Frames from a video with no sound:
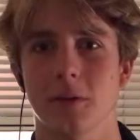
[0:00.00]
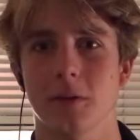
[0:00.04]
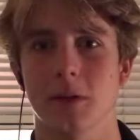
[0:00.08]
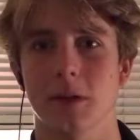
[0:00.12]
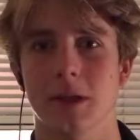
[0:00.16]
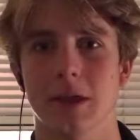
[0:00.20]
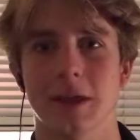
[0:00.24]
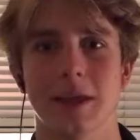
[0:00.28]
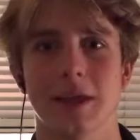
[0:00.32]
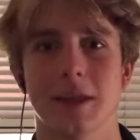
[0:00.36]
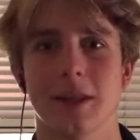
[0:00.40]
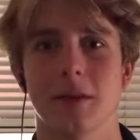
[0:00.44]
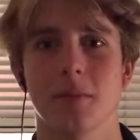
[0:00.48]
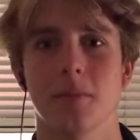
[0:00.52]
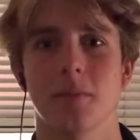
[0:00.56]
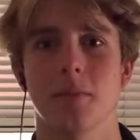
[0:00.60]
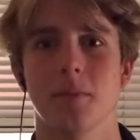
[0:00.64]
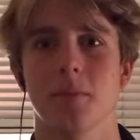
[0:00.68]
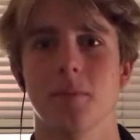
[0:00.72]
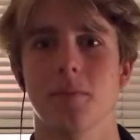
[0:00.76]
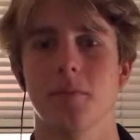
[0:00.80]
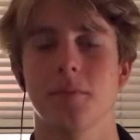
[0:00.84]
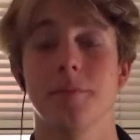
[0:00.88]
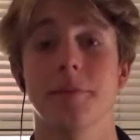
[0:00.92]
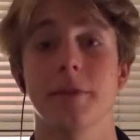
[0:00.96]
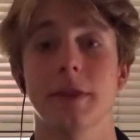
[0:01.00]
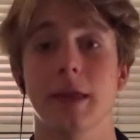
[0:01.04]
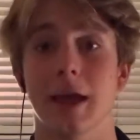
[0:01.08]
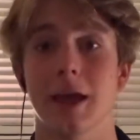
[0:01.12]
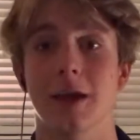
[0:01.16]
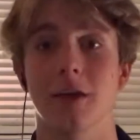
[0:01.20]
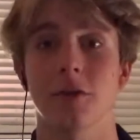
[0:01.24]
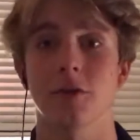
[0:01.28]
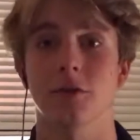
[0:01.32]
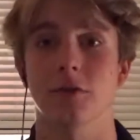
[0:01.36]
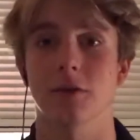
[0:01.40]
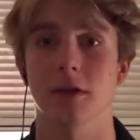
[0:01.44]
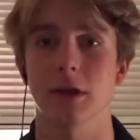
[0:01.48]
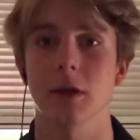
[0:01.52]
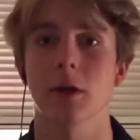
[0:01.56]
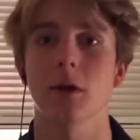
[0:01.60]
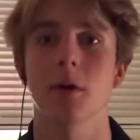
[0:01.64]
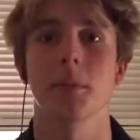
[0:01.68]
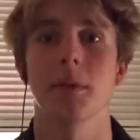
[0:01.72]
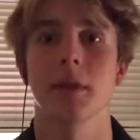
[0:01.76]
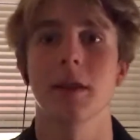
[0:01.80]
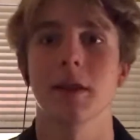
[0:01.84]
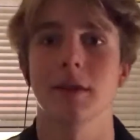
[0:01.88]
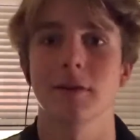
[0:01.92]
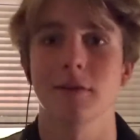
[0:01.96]
he and the gang should kill
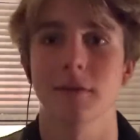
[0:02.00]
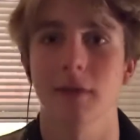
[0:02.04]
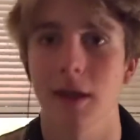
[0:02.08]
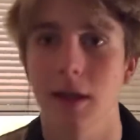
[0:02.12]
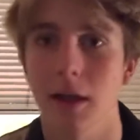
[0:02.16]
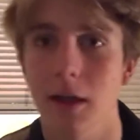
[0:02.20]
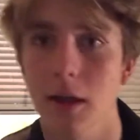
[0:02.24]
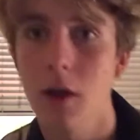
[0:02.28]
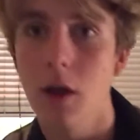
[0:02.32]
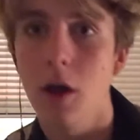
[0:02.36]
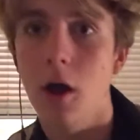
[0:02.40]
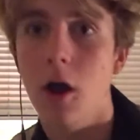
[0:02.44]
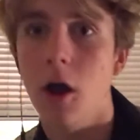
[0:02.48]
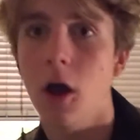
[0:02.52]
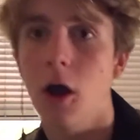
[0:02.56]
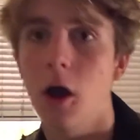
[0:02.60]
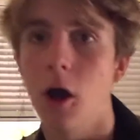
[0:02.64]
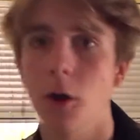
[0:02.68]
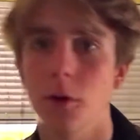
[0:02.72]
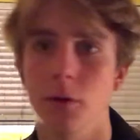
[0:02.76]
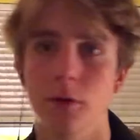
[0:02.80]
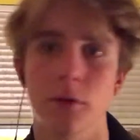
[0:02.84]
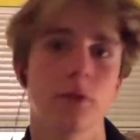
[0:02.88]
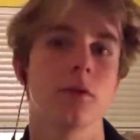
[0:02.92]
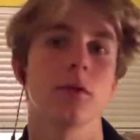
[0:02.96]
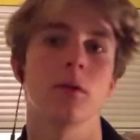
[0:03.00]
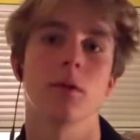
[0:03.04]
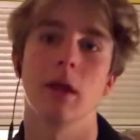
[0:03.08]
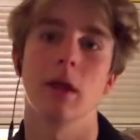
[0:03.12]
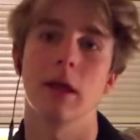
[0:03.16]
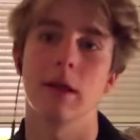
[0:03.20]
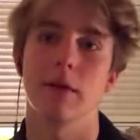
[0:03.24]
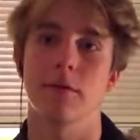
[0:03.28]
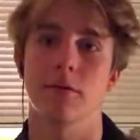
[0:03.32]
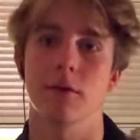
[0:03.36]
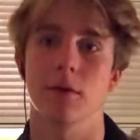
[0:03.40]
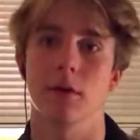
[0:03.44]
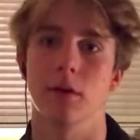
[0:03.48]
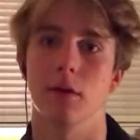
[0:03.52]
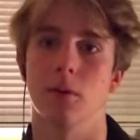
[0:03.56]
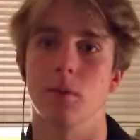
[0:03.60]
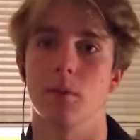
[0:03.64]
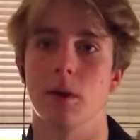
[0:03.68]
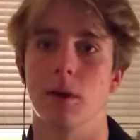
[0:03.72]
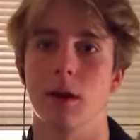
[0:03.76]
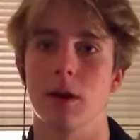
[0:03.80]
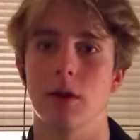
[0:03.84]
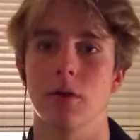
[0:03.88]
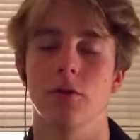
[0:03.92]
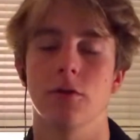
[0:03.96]
him. And they say, "Oh, it's too late for
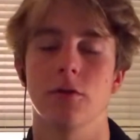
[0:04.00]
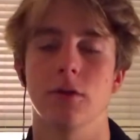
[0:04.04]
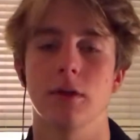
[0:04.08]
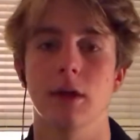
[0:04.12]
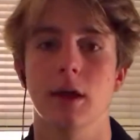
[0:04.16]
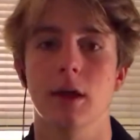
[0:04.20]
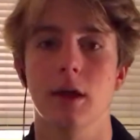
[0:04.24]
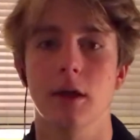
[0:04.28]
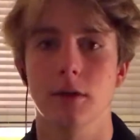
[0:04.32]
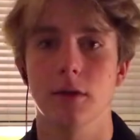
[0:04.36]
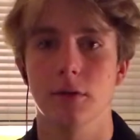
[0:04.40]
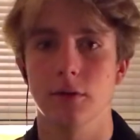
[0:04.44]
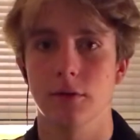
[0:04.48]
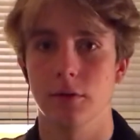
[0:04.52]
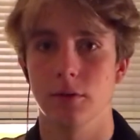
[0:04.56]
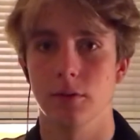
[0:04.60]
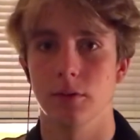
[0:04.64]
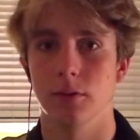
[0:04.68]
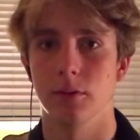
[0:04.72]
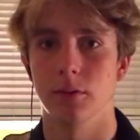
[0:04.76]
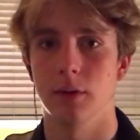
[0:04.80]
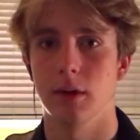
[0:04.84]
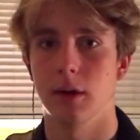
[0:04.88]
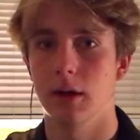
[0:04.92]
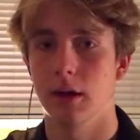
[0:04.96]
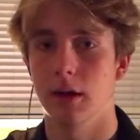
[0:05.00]
Ryuji to